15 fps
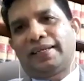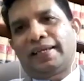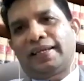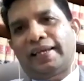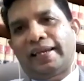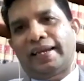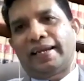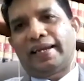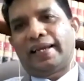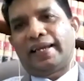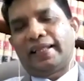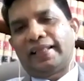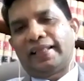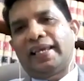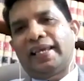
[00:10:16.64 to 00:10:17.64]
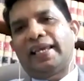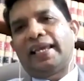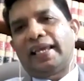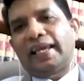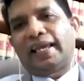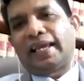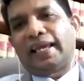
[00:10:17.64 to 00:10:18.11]
and
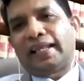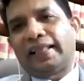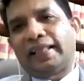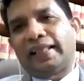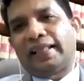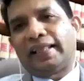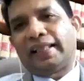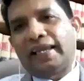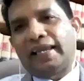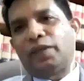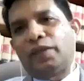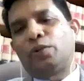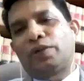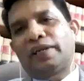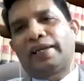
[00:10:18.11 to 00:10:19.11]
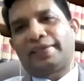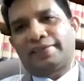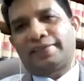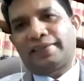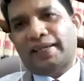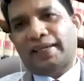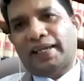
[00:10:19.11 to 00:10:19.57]
they utilize the
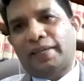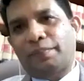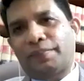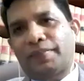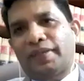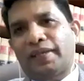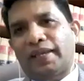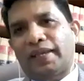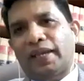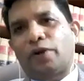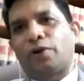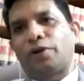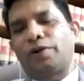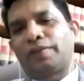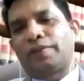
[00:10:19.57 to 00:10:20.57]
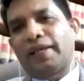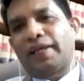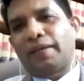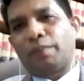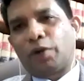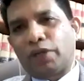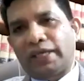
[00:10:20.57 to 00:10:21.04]
time according to
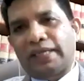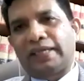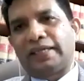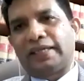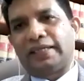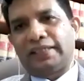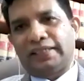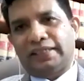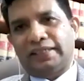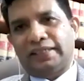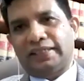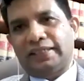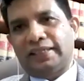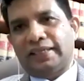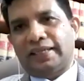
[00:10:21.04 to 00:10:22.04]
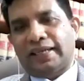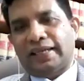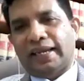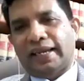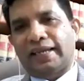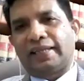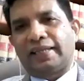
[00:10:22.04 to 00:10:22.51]
their body condition
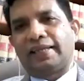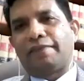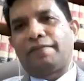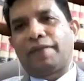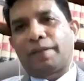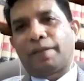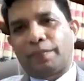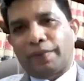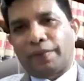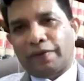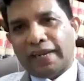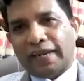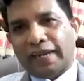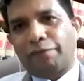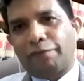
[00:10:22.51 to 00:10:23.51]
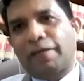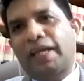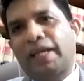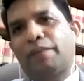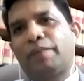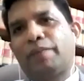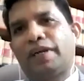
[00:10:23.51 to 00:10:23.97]
and the
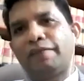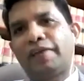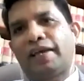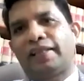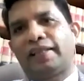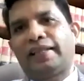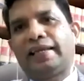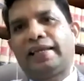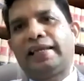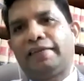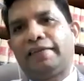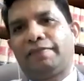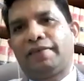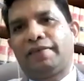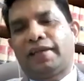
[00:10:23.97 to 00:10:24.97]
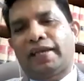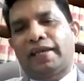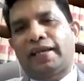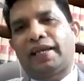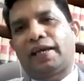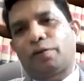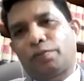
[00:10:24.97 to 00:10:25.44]
environment where they live
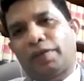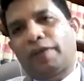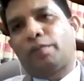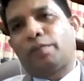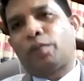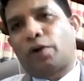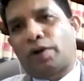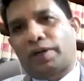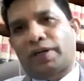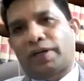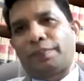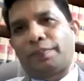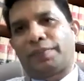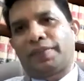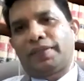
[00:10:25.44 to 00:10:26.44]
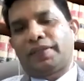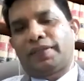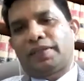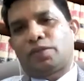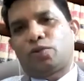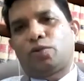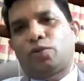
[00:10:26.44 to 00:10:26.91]
and how they are brought up.
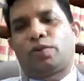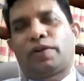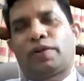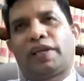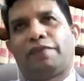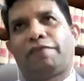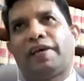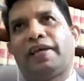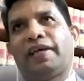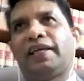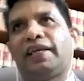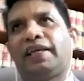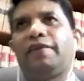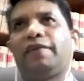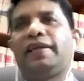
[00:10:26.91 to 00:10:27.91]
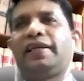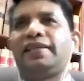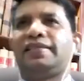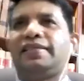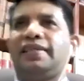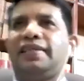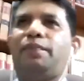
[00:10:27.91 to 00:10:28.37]
So if I give an
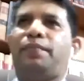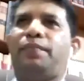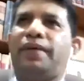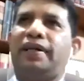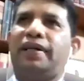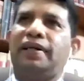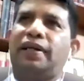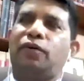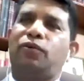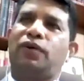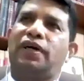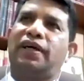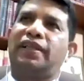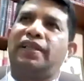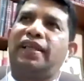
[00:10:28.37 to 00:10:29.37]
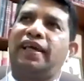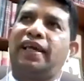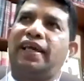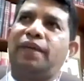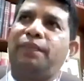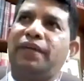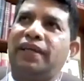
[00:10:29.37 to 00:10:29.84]
example, now there
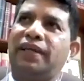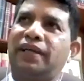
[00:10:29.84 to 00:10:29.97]
had been